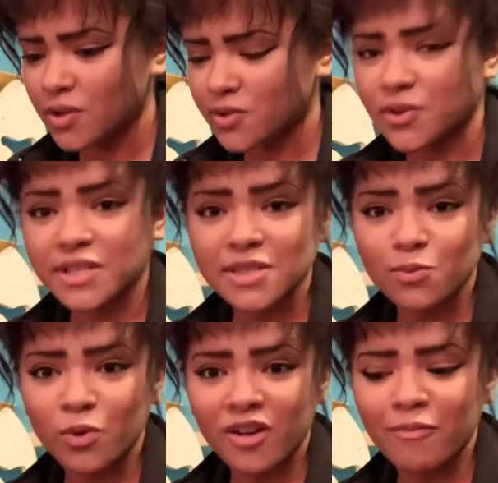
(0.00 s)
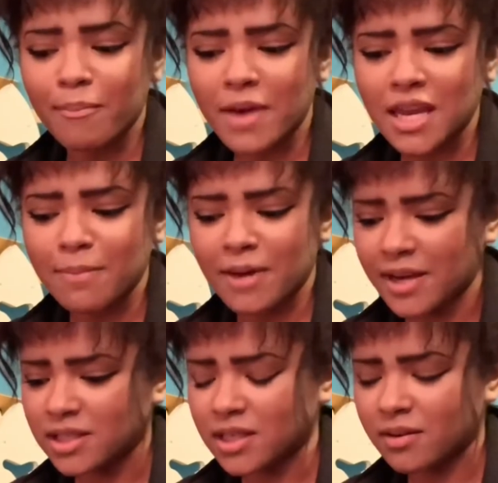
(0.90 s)
So this is one of many
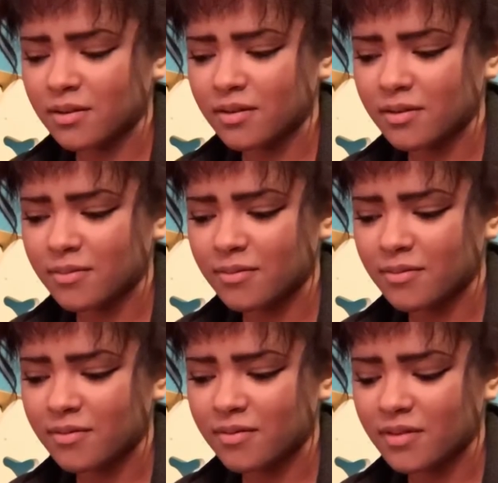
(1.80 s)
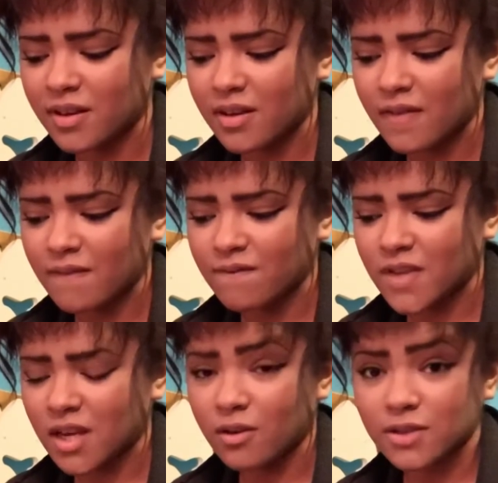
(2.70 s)
painting
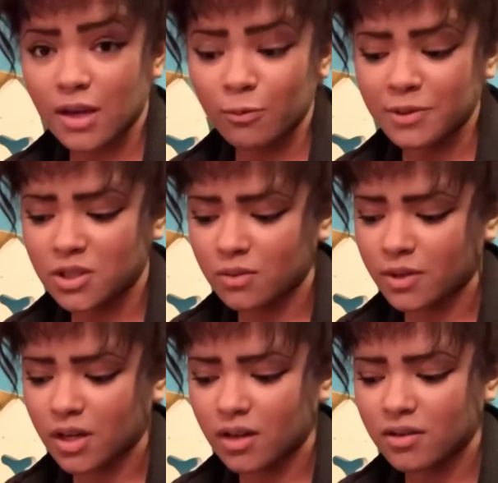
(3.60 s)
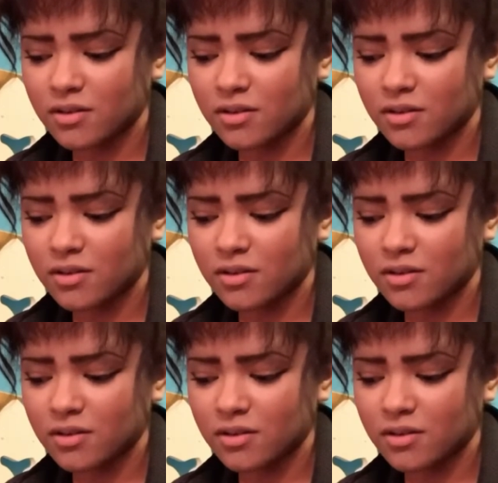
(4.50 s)
videos I will be doing.